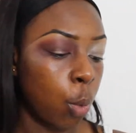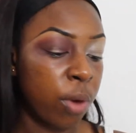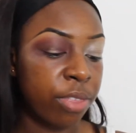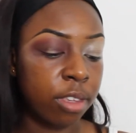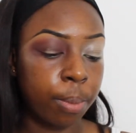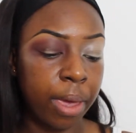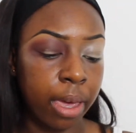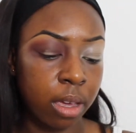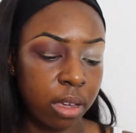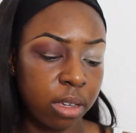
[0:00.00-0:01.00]
With this
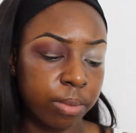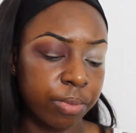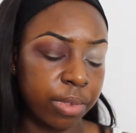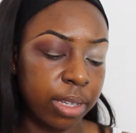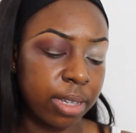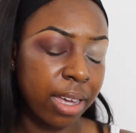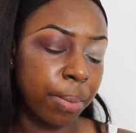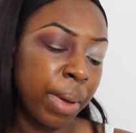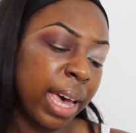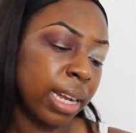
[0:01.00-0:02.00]
pink, it's like a
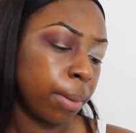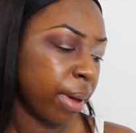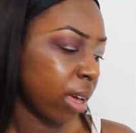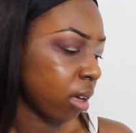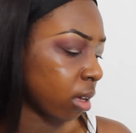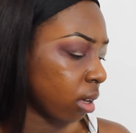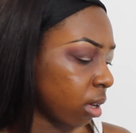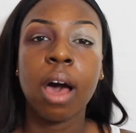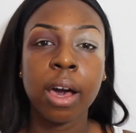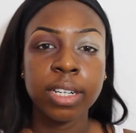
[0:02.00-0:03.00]
paley pink.
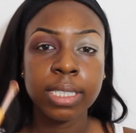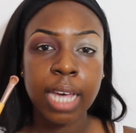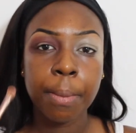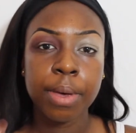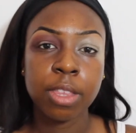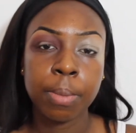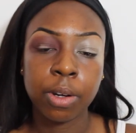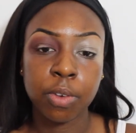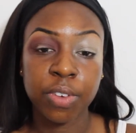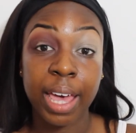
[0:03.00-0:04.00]
I'm going to dab it in the
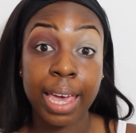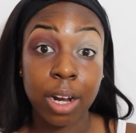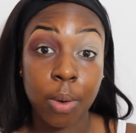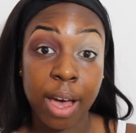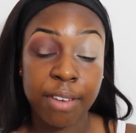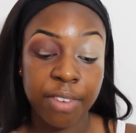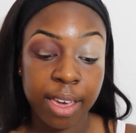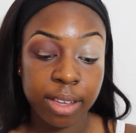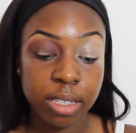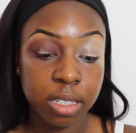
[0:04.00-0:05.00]
middle for halo eye
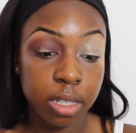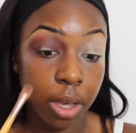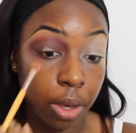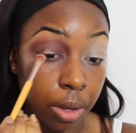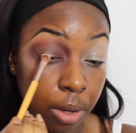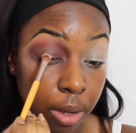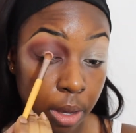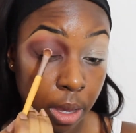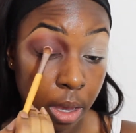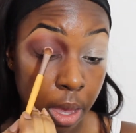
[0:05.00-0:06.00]
effect, so
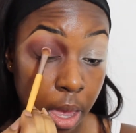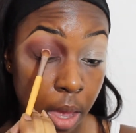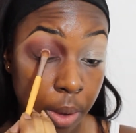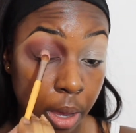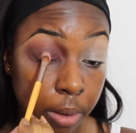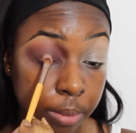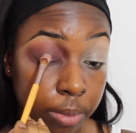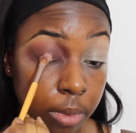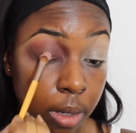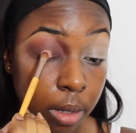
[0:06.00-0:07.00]
here we go.
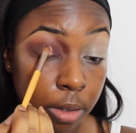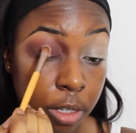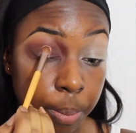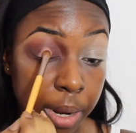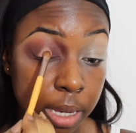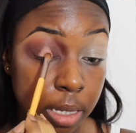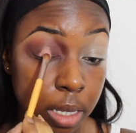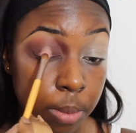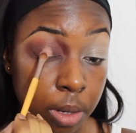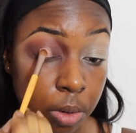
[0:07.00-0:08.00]
Just place it
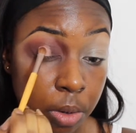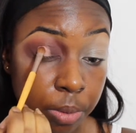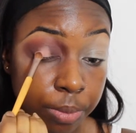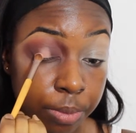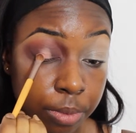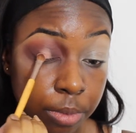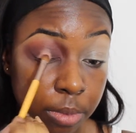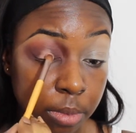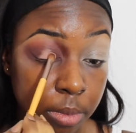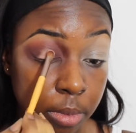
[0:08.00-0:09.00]
in the middle.
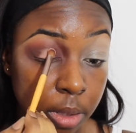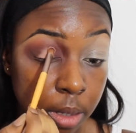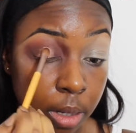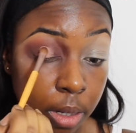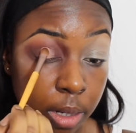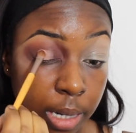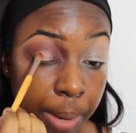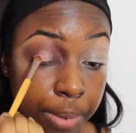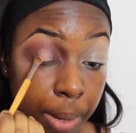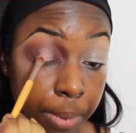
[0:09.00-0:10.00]

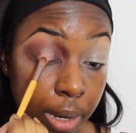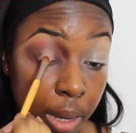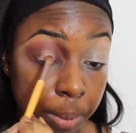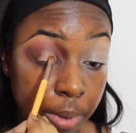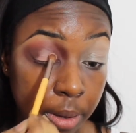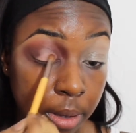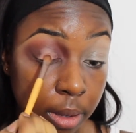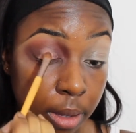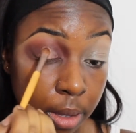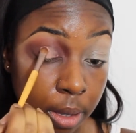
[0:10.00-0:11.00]
Dab, dab, dab,
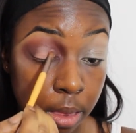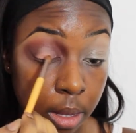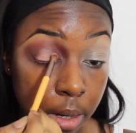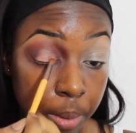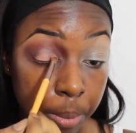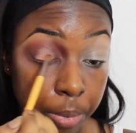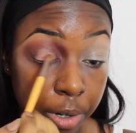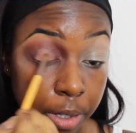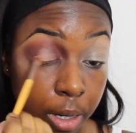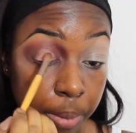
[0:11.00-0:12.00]
and then like
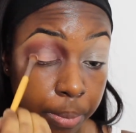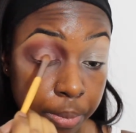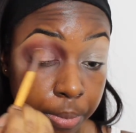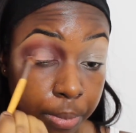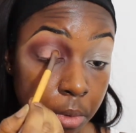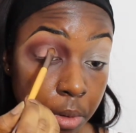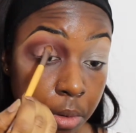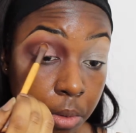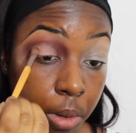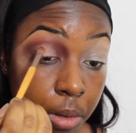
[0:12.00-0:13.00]
brush it in.
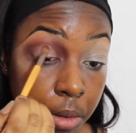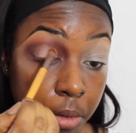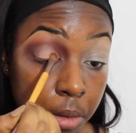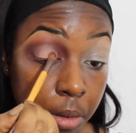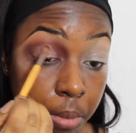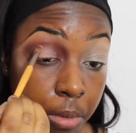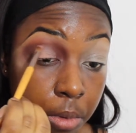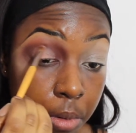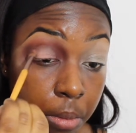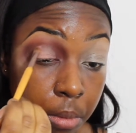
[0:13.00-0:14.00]
It's quite nice though,
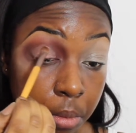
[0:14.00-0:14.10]
so.